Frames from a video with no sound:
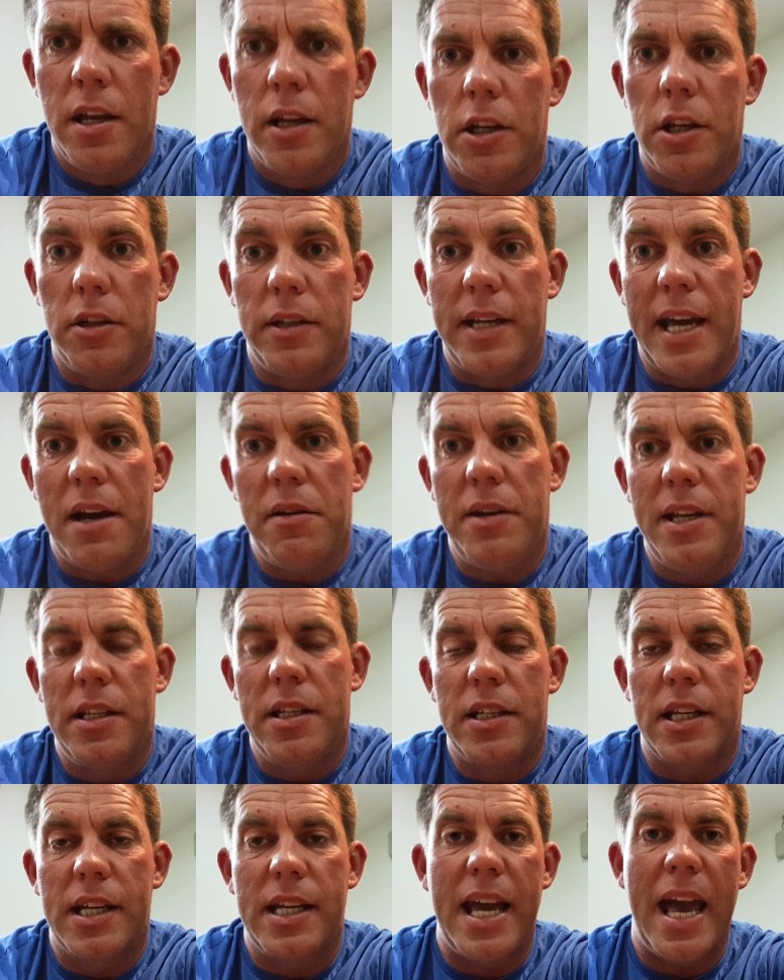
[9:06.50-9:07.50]
You now need
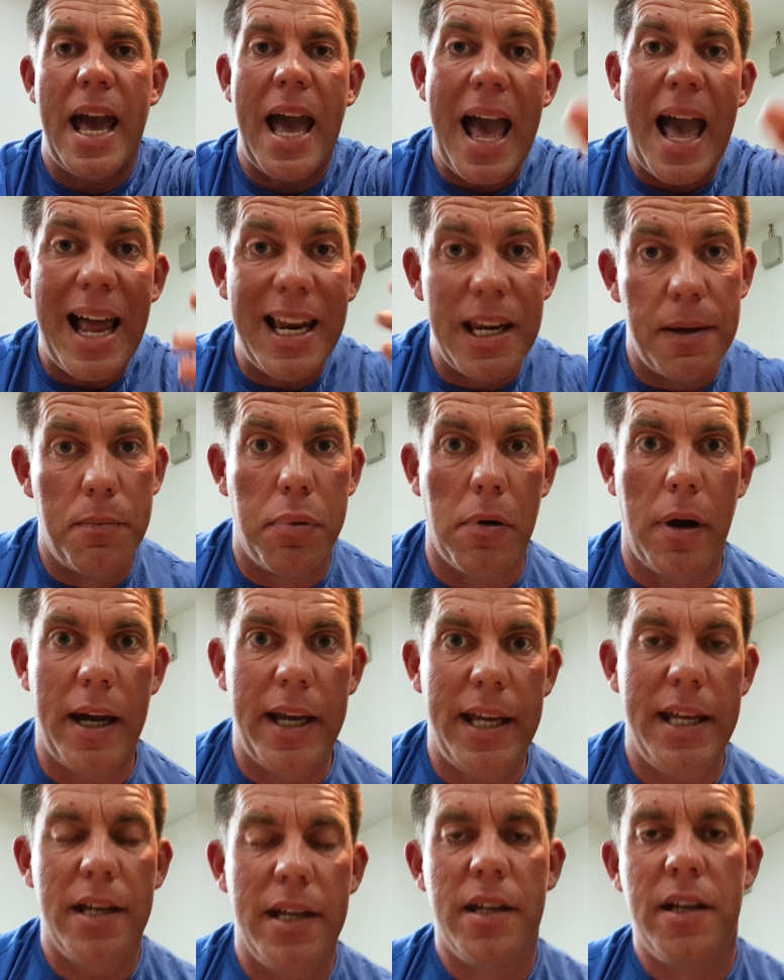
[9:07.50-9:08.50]
to
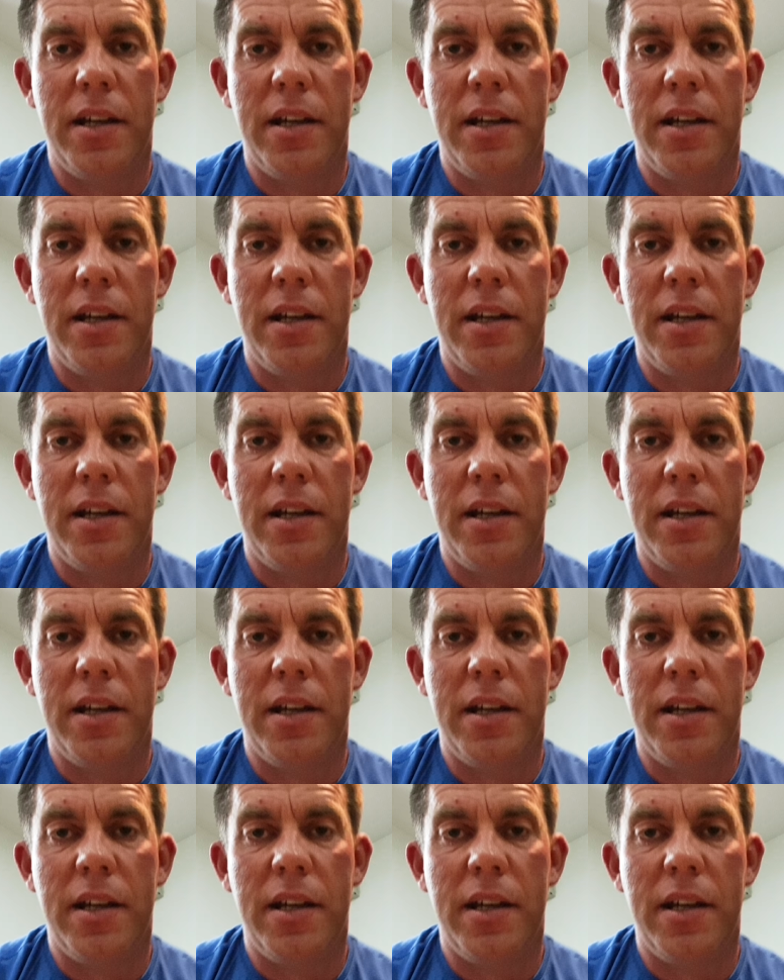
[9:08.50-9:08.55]
calibrate